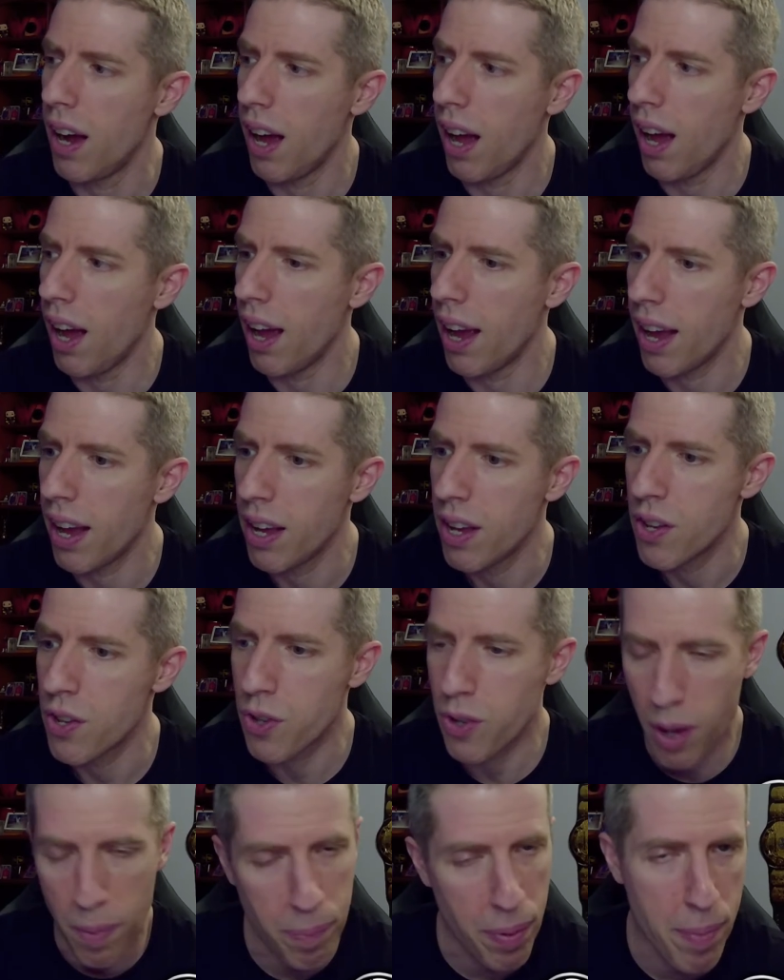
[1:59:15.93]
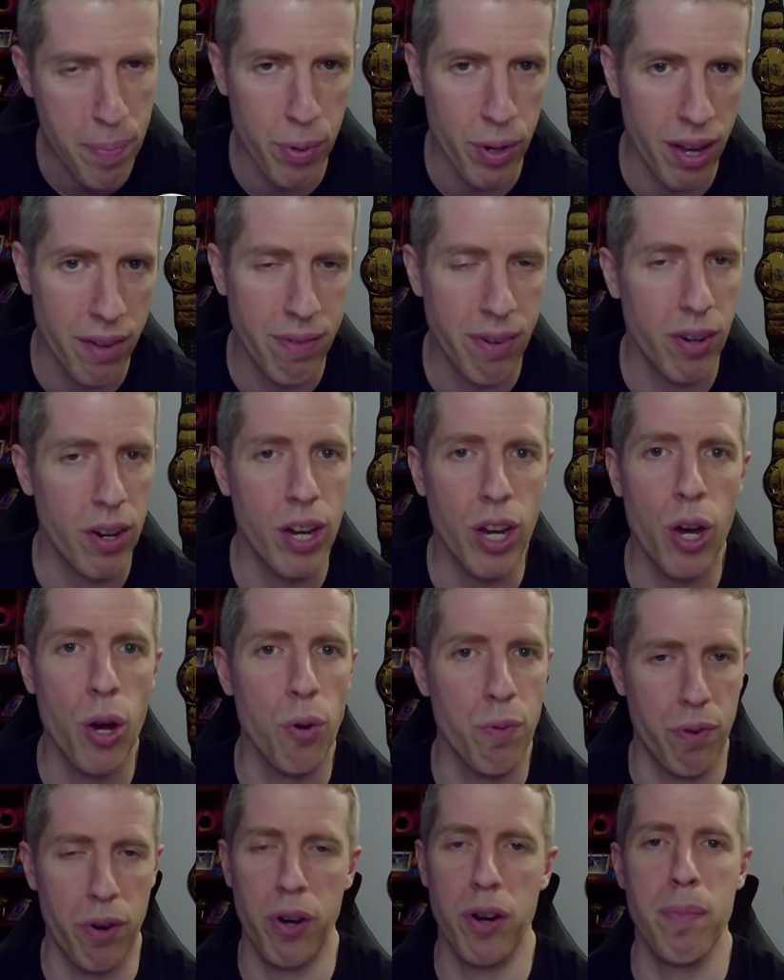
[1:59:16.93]
Uh, some people get very
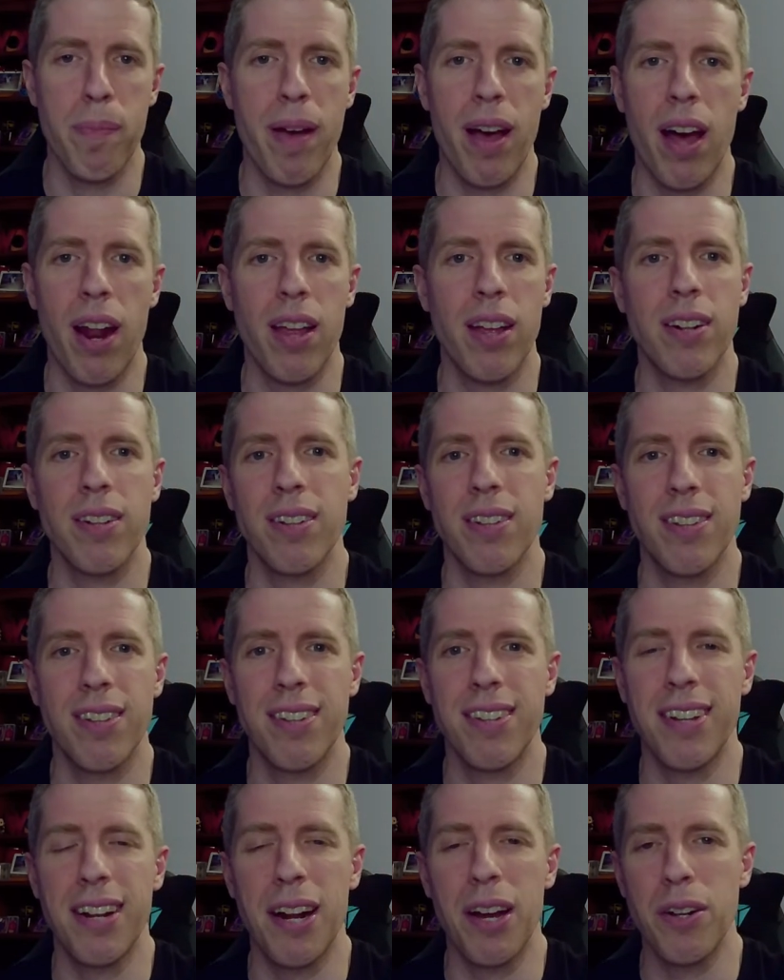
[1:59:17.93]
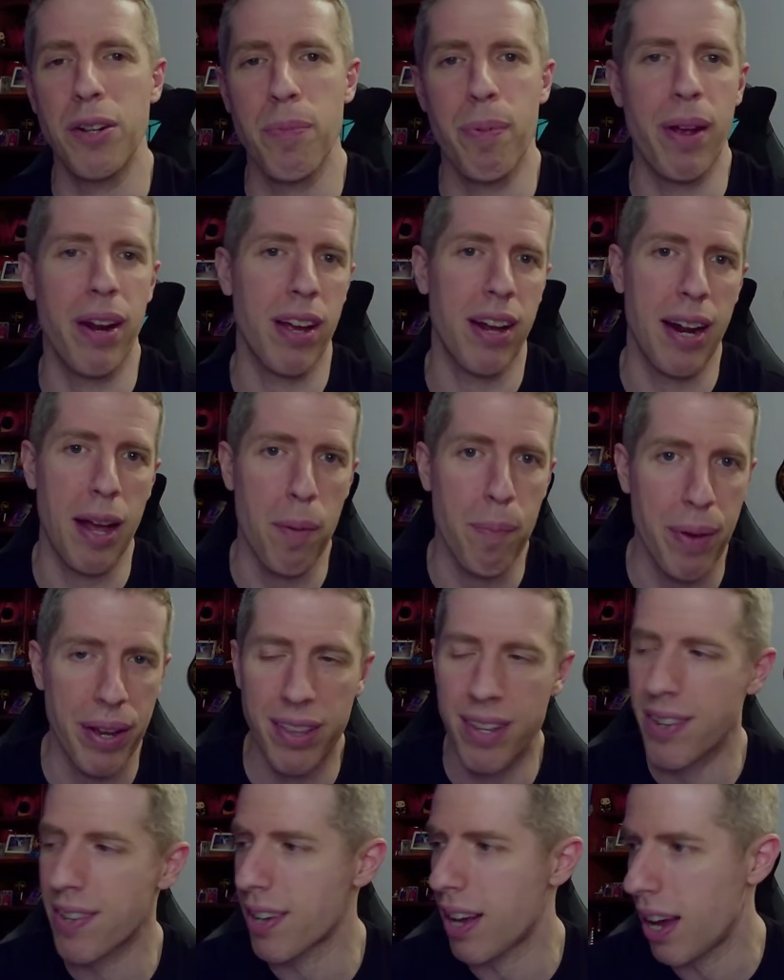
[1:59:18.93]
covert about it, you know, depending on how
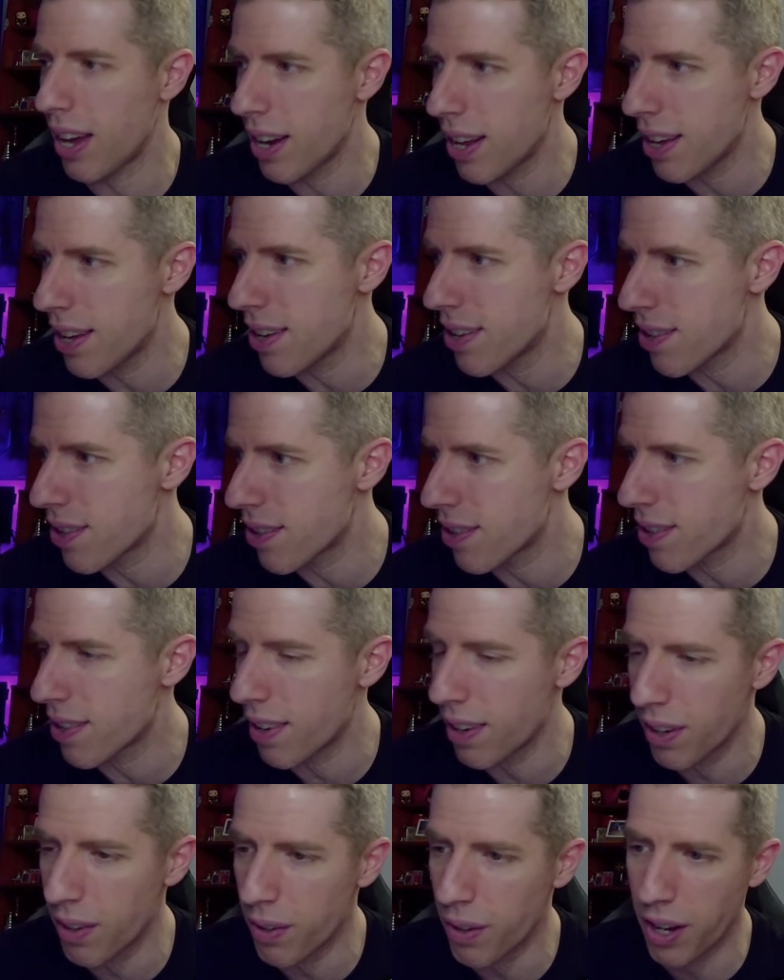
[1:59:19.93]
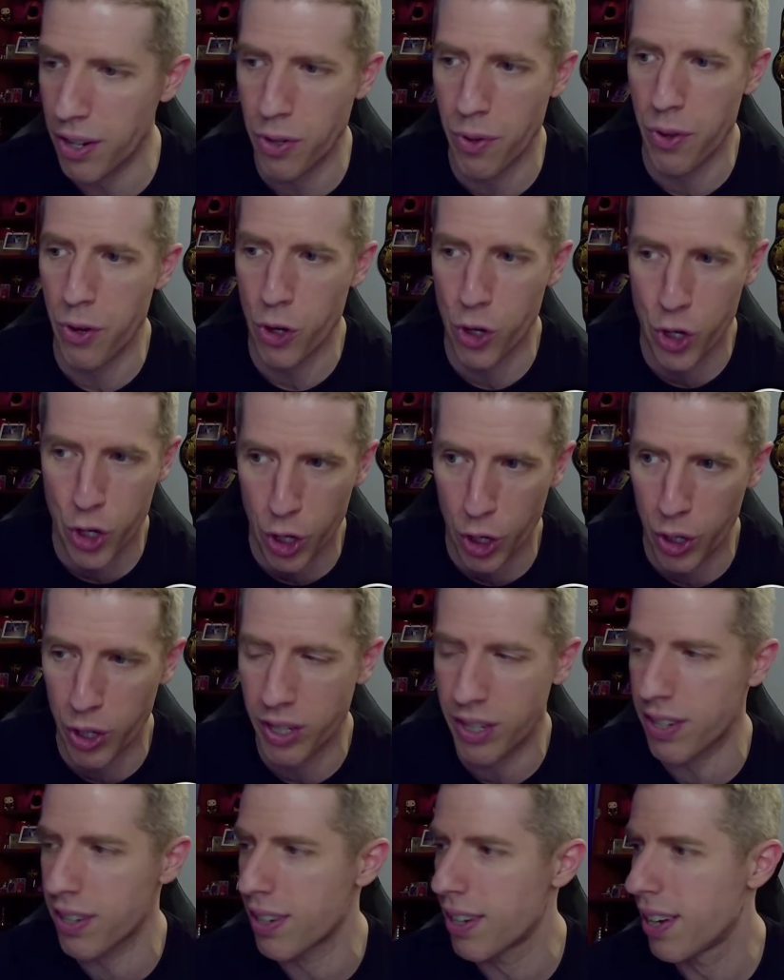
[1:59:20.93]
big the sign is, you know, under their
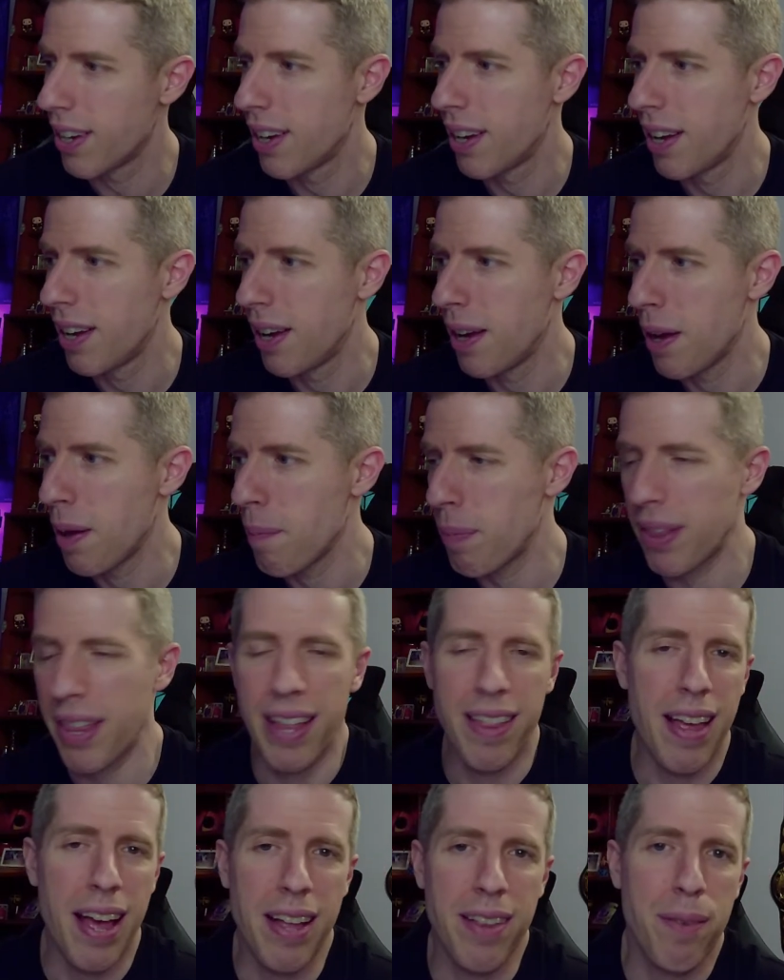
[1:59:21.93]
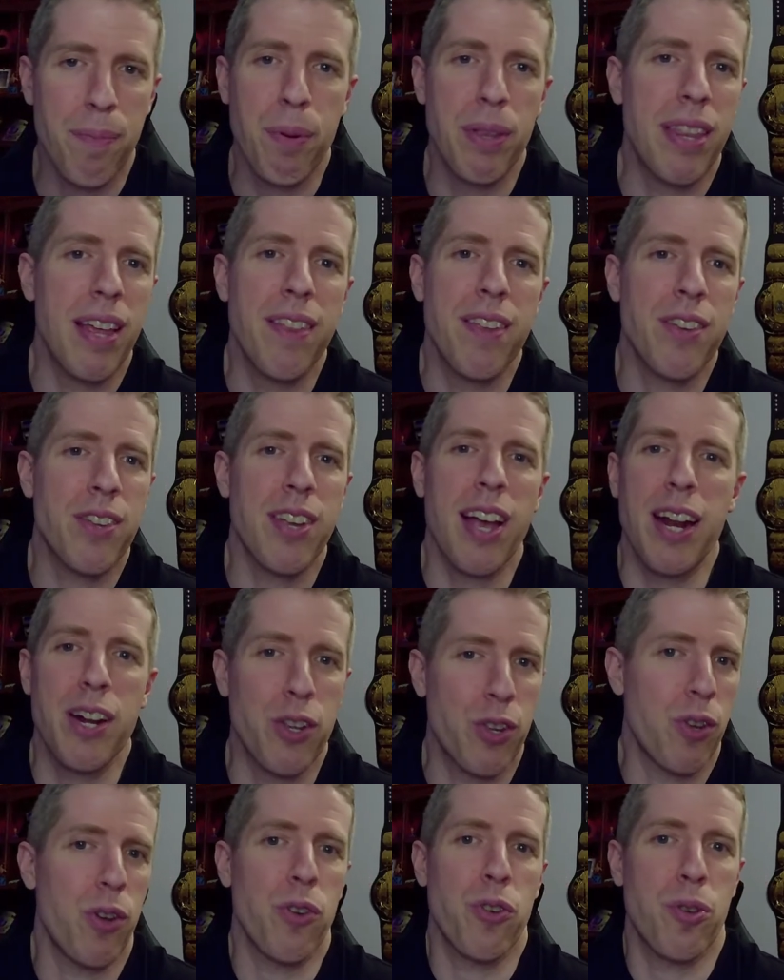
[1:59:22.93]
shirt. But then that, but then the sign
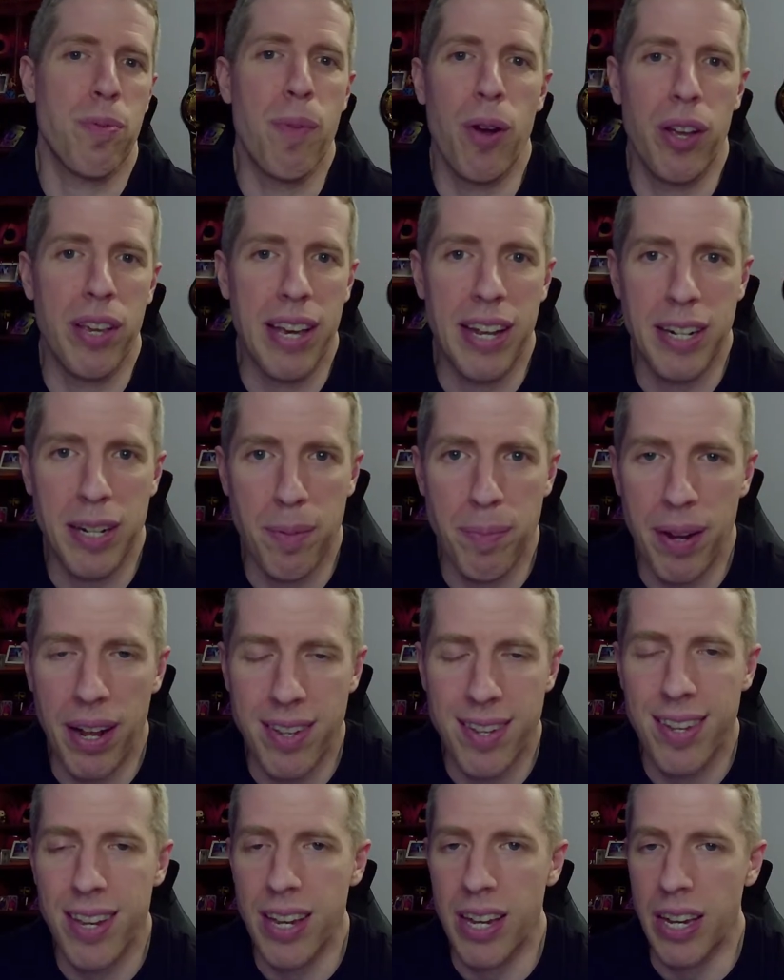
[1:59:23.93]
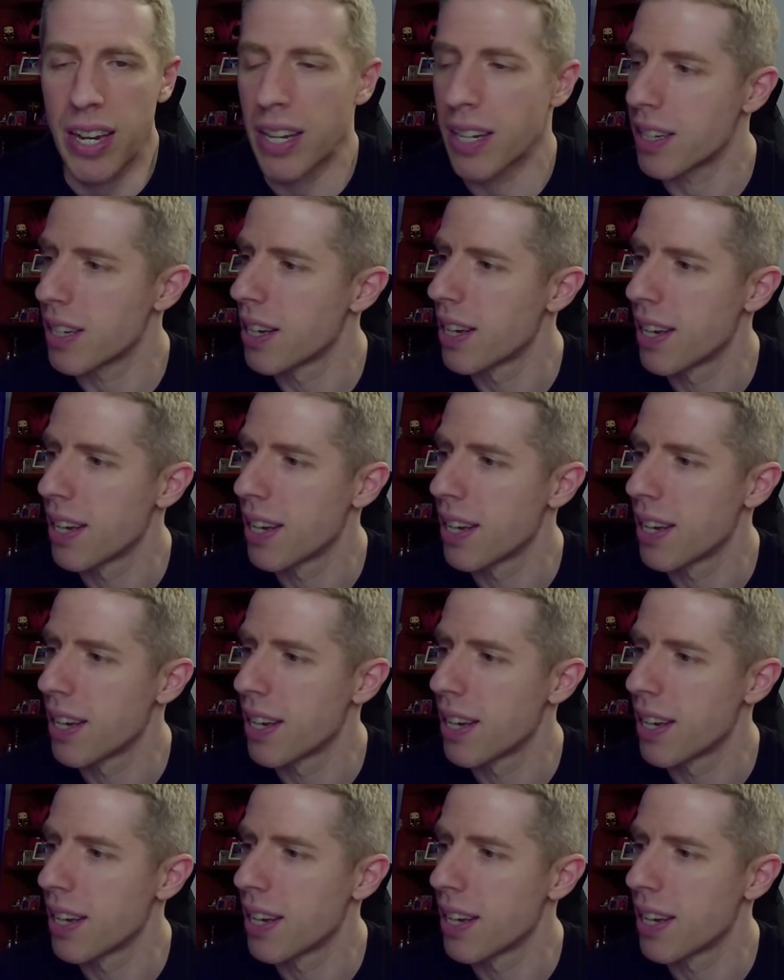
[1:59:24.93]
is so small you end up not seeing it